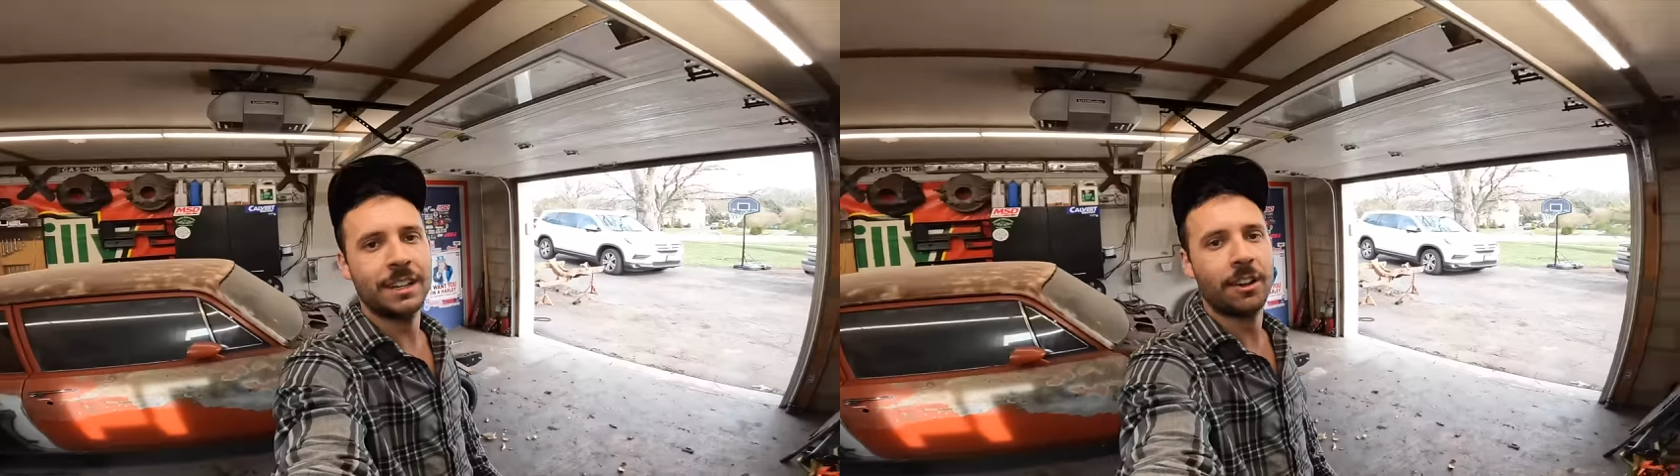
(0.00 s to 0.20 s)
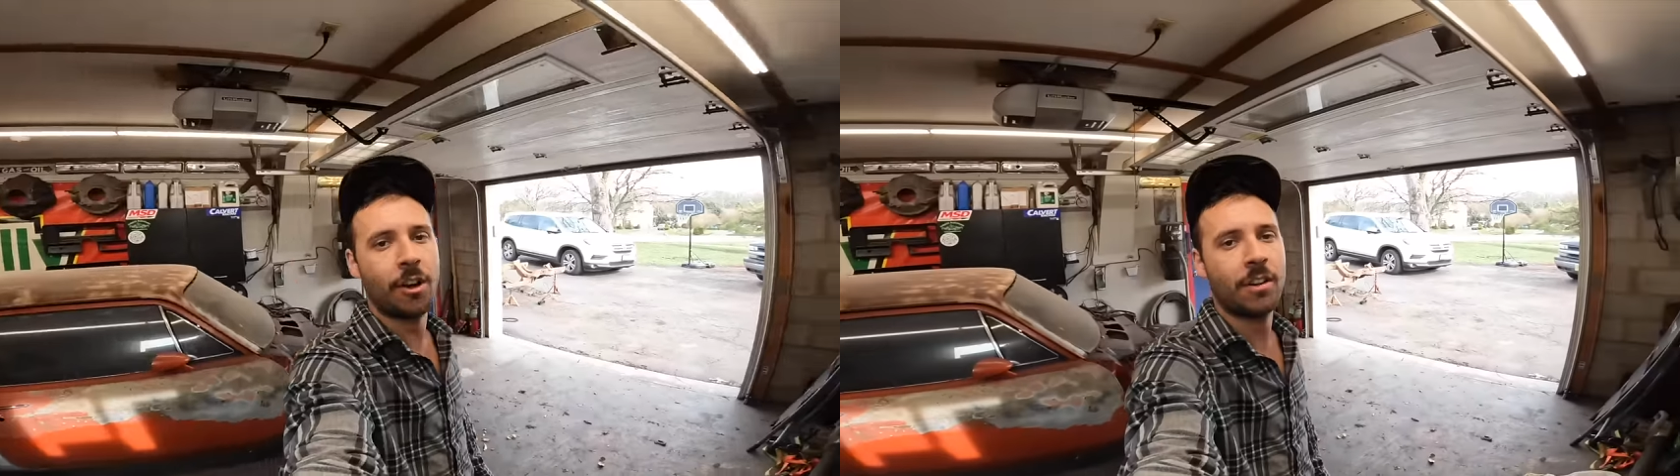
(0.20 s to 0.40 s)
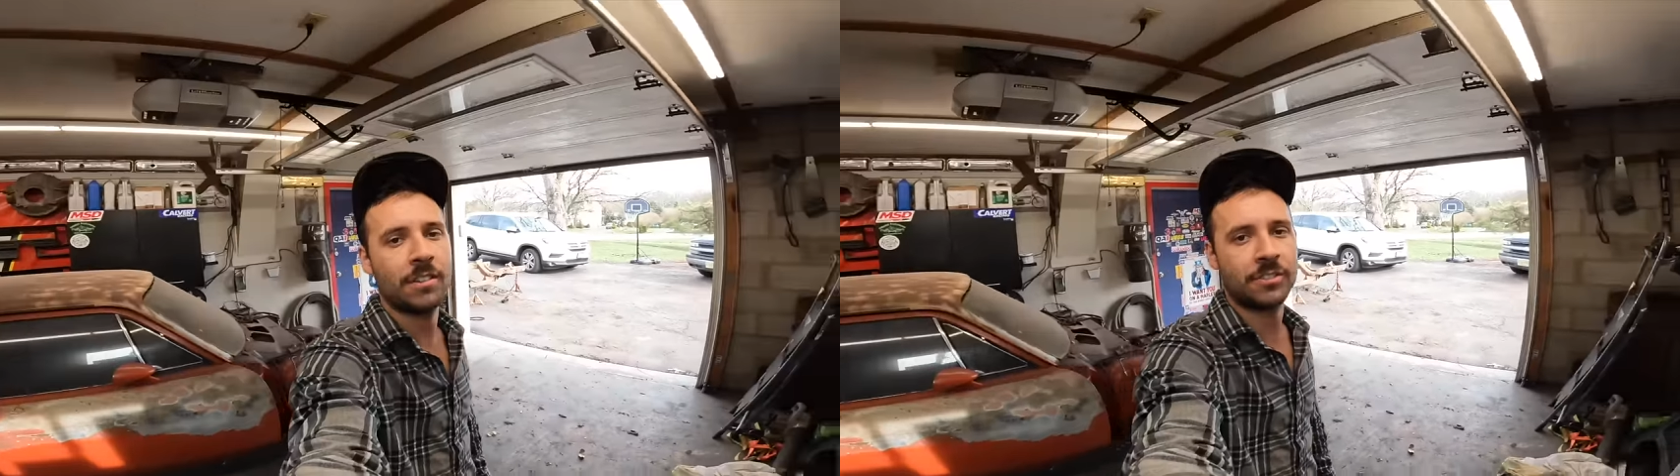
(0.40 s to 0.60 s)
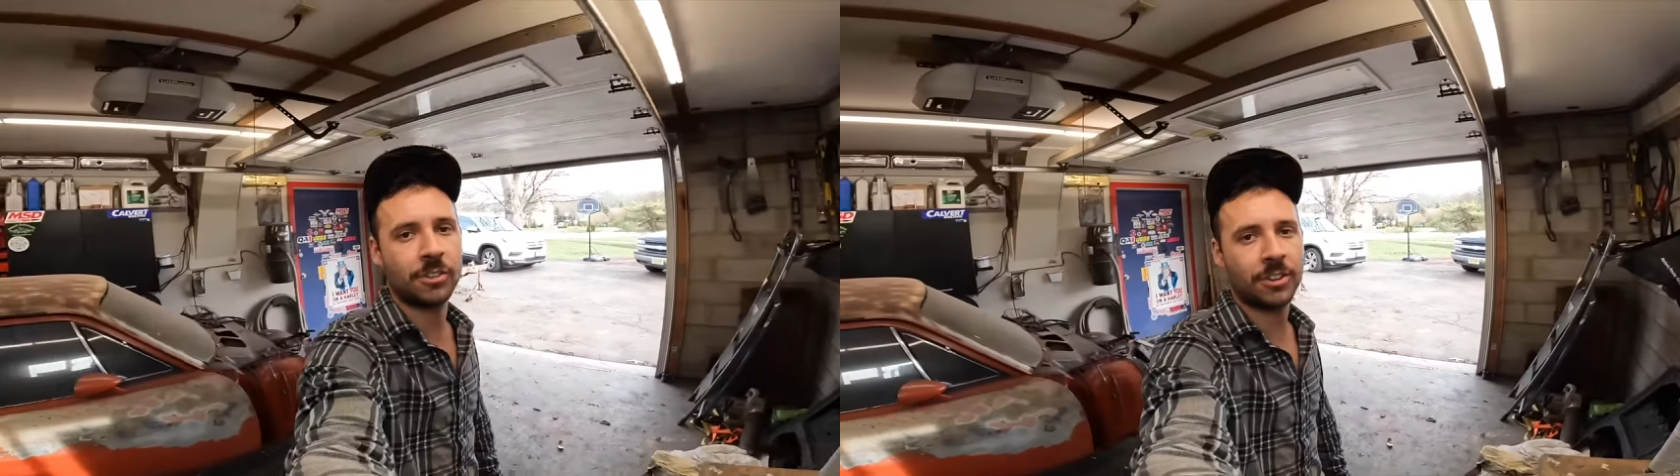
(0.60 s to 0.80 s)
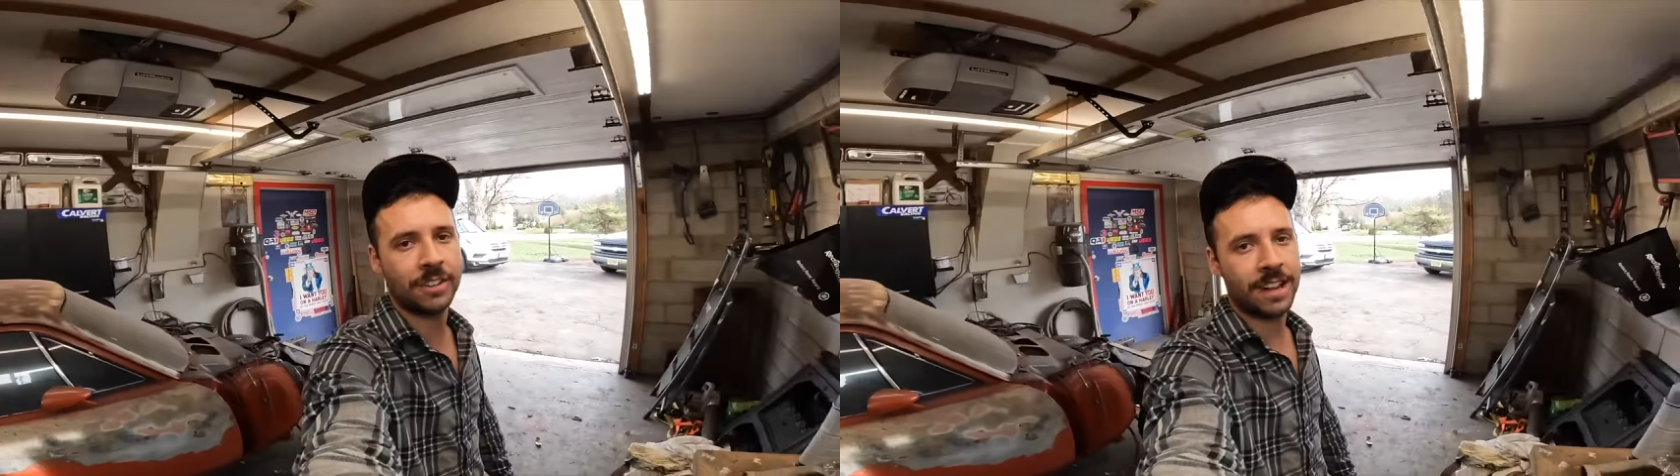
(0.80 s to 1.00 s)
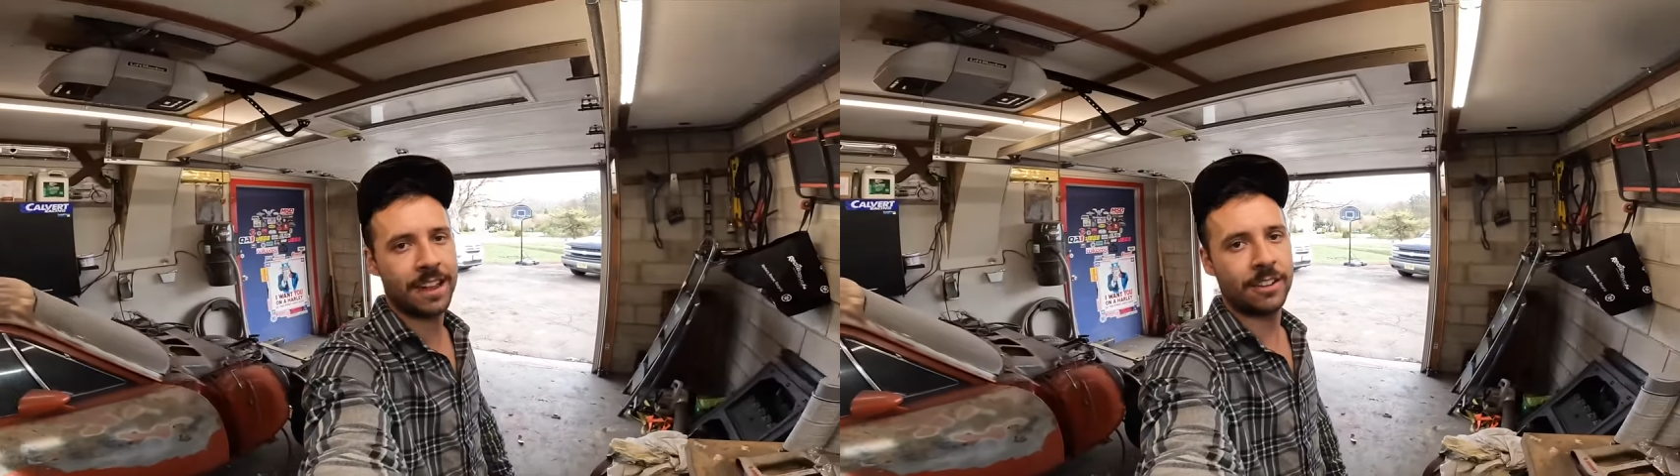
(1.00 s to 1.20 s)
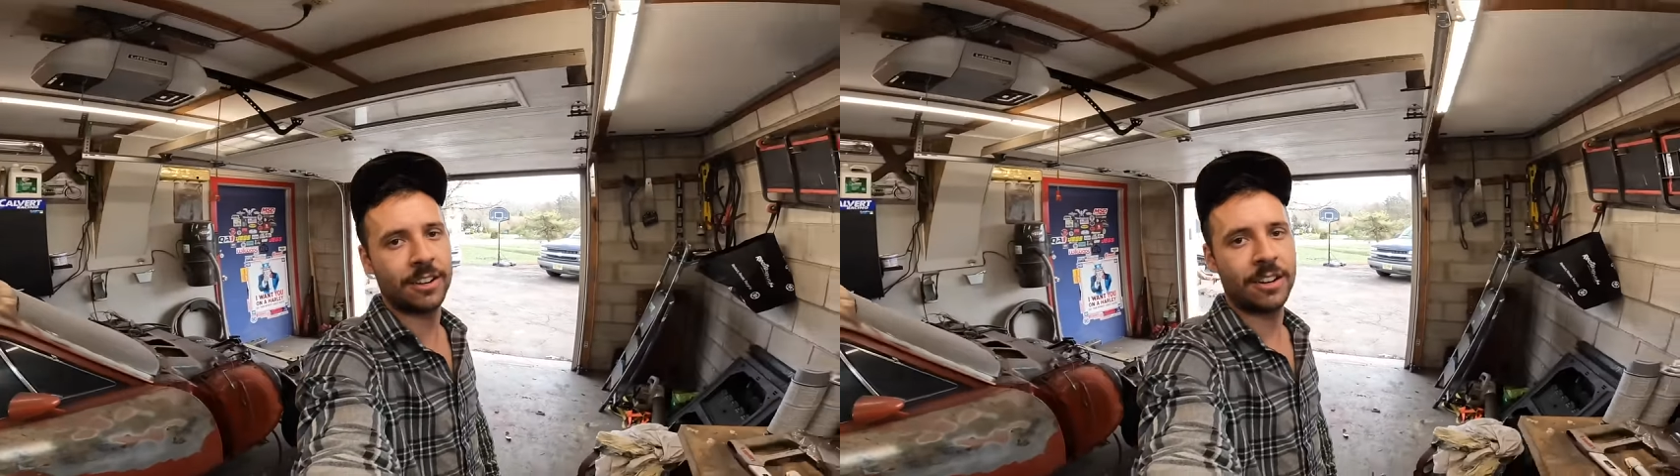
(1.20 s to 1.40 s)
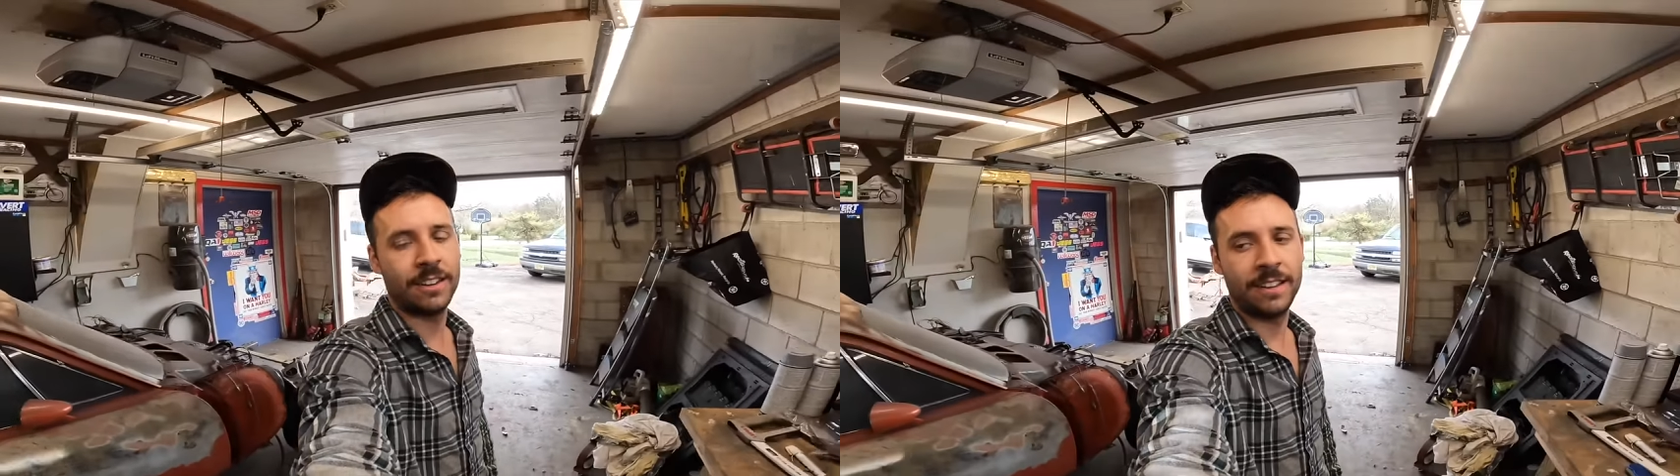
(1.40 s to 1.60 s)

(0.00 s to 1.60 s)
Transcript: cars are all together,